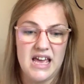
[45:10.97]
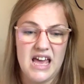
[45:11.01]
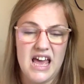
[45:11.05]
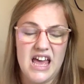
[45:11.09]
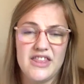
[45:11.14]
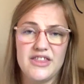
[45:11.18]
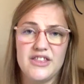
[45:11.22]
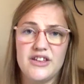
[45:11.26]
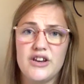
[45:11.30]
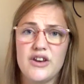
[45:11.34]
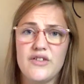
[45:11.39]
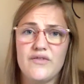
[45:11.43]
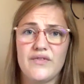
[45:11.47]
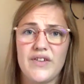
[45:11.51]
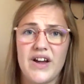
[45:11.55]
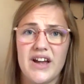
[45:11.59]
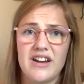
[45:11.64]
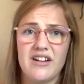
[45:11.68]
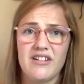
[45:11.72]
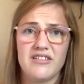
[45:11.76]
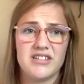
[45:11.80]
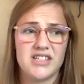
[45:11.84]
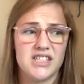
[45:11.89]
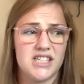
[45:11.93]
And then you
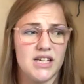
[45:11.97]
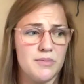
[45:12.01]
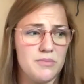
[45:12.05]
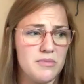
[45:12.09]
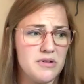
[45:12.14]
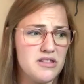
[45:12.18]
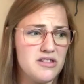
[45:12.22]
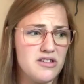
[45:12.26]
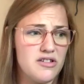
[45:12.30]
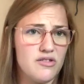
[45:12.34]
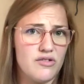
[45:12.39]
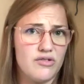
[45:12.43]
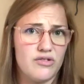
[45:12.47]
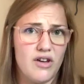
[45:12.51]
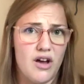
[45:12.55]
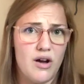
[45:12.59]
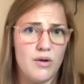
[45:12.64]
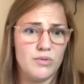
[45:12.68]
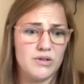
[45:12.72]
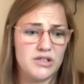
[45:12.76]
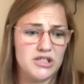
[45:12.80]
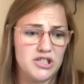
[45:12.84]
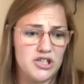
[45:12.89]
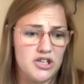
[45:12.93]
find out someone that you thought
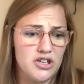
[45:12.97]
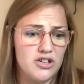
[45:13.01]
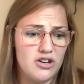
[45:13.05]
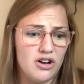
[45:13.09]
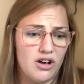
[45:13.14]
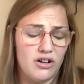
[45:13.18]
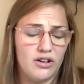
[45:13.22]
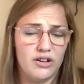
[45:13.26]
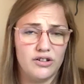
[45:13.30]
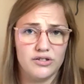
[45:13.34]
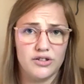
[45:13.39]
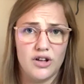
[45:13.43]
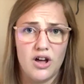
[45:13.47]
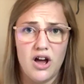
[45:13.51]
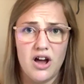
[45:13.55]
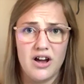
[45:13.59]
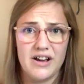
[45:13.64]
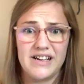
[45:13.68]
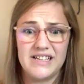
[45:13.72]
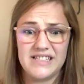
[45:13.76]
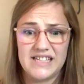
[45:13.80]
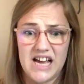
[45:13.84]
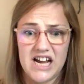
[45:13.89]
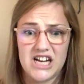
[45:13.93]
was good all
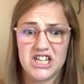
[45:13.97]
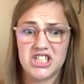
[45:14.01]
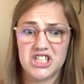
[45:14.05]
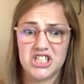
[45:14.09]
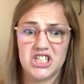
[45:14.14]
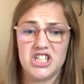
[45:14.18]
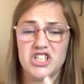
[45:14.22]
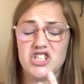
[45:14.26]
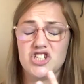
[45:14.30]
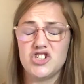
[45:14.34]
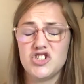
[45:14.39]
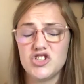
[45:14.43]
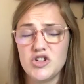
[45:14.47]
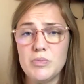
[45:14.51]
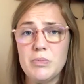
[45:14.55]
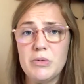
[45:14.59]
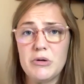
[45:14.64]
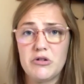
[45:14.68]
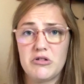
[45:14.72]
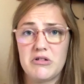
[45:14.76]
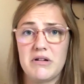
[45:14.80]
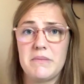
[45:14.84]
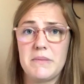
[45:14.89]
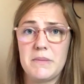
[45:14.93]
along is actually a super
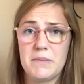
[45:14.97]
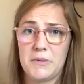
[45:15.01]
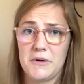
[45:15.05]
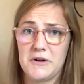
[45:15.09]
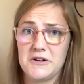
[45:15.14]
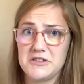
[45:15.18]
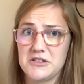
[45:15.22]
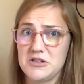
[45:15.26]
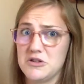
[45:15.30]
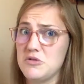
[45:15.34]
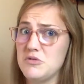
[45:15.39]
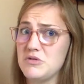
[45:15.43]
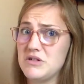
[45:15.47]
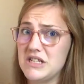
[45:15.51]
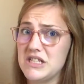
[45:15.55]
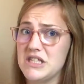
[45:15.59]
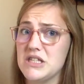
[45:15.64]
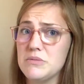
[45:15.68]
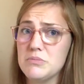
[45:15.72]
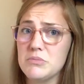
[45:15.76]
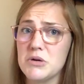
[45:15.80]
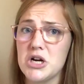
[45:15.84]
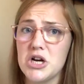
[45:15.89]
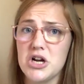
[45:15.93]
crummy person who did
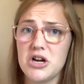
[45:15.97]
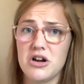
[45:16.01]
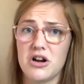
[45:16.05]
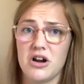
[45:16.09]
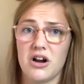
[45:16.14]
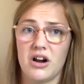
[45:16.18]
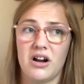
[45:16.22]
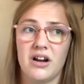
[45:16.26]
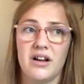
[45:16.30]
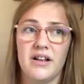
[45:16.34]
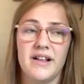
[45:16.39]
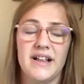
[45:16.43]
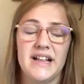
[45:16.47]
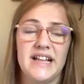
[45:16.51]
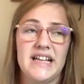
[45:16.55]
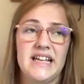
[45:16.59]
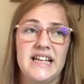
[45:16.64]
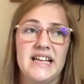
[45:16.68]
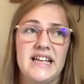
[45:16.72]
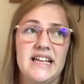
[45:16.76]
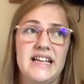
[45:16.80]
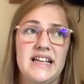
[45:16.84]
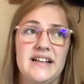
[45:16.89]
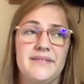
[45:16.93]
the murder.
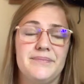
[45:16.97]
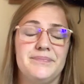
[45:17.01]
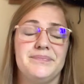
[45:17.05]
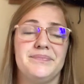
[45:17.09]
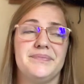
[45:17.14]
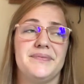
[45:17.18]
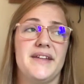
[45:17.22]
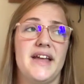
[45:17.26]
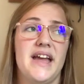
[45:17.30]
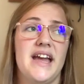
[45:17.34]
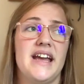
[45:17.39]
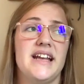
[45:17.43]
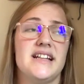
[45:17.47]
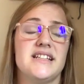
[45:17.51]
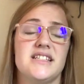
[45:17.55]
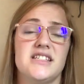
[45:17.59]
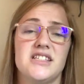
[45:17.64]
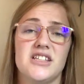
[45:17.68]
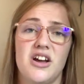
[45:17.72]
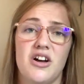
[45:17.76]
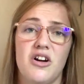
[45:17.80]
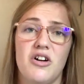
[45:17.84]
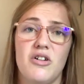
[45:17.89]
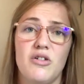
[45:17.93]
And
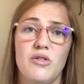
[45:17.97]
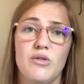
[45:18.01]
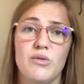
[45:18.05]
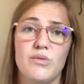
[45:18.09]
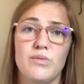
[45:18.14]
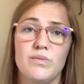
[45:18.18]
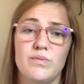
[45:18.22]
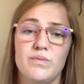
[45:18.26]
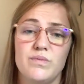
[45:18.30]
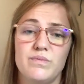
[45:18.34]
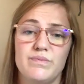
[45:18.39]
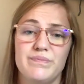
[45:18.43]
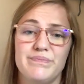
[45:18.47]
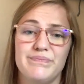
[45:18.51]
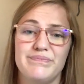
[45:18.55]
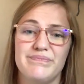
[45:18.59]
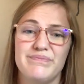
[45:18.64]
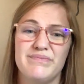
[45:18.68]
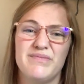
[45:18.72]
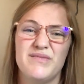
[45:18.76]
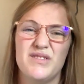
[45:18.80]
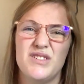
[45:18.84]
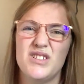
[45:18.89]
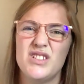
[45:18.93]
so
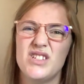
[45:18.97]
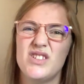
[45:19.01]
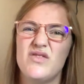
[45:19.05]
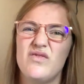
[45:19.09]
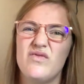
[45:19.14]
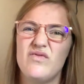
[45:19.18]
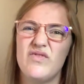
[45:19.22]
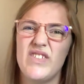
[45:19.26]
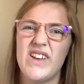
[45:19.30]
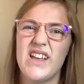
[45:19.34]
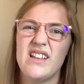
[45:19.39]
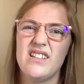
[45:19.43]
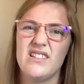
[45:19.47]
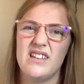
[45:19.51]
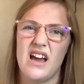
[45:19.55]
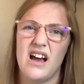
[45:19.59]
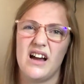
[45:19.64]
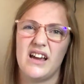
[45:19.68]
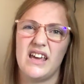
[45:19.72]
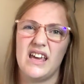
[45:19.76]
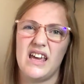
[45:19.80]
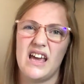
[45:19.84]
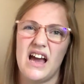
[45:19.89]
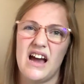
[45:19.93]
you just feel
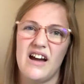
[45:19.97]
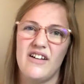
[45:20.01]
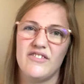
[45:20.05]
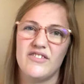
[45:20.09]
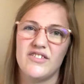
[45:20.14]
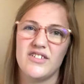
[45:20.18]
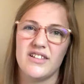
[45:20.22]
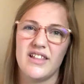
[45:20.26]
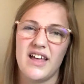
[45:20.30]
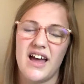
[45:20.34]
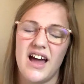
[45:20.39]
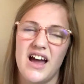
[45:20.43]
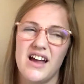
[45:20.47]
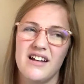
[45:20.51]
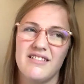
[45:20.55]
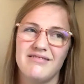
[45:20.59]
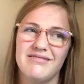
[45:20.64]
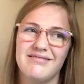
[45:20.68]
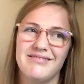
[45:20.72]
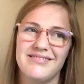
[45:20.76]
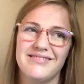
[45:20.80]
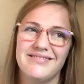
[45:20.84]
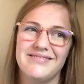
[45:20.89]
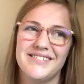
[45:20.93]
yucky after that.
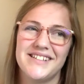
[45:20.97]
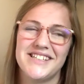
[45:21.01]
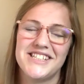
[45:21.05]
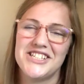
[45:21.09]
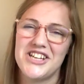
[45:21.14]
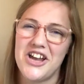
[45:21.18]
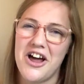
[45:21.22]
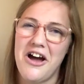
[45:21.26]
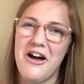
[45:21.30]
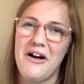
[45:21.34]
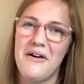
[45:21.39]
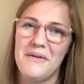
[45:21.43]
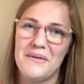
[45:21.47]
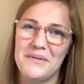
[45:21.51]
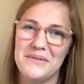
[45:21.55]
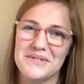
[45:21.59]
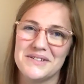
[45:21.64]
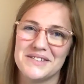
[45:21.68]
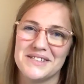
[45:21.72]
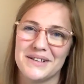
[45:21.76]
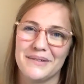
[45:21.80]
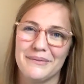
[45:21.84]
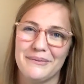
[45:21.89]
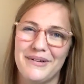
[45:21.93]
It's not
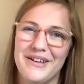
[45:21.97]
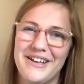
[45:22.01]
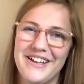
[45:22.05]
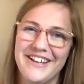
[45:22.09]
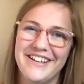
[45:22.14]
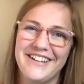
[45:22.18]
wholesome.